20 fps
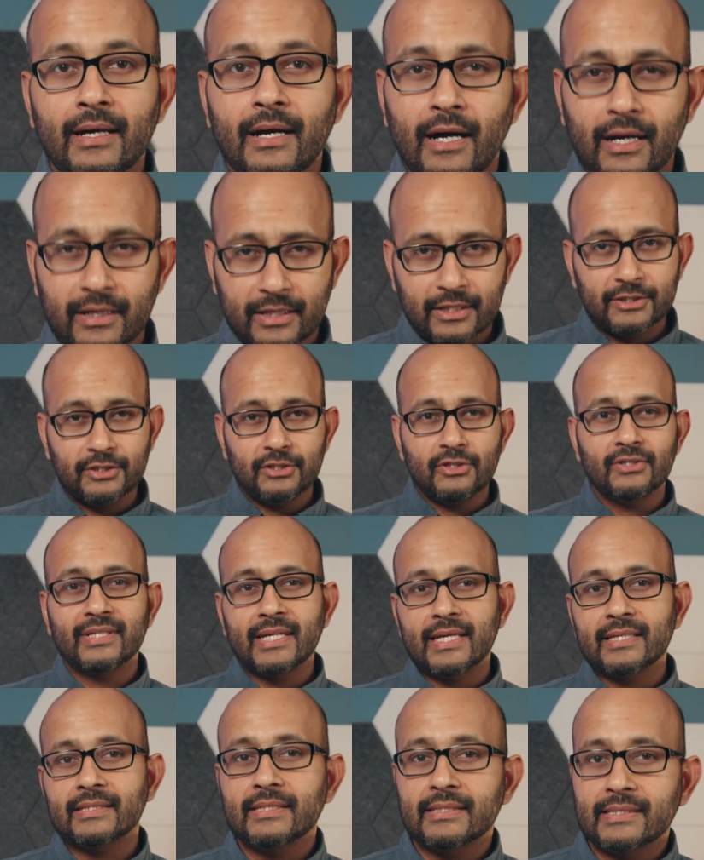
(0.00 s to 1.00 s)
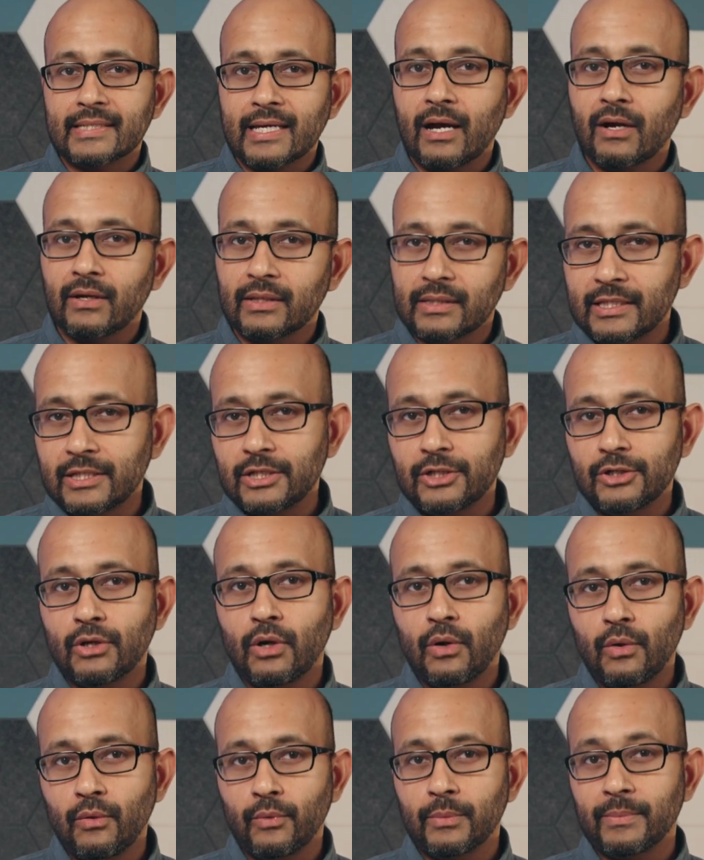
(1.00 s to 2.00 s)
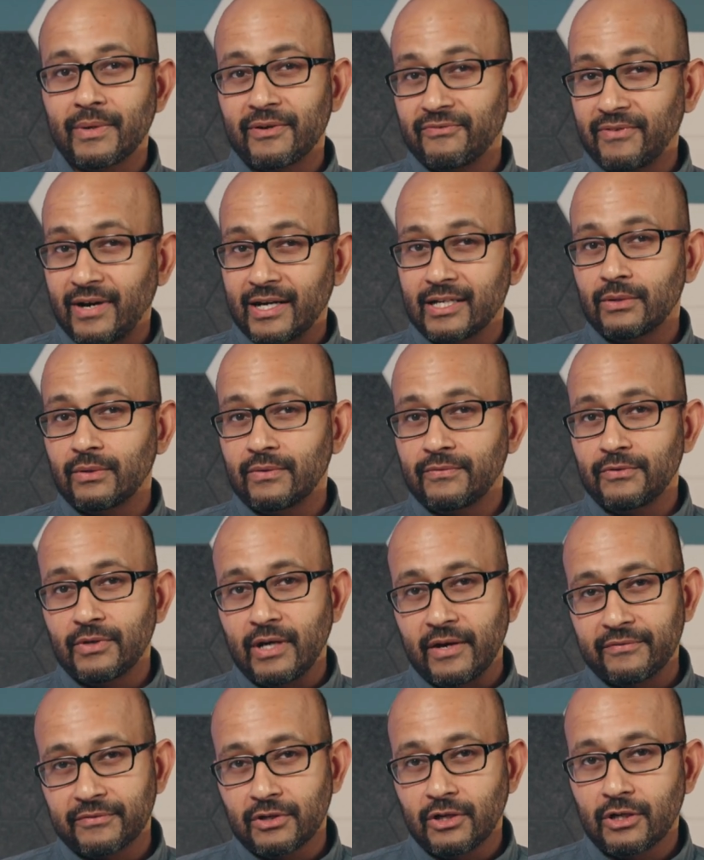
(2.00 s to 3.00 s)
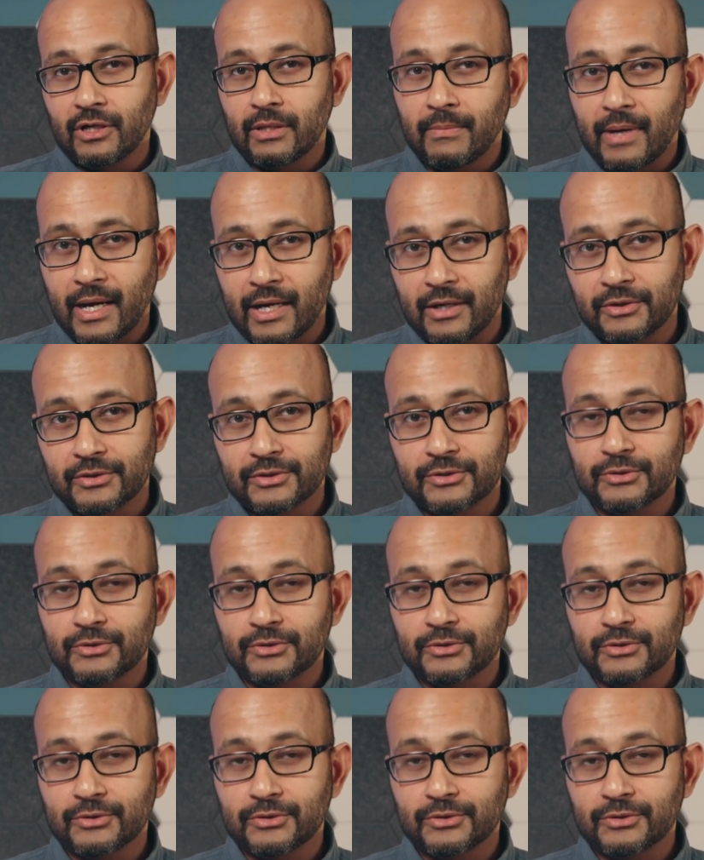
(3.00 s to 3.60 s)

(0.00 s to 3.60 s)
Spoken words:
I'll continue to test these out and let you know with my final review after 100 miles,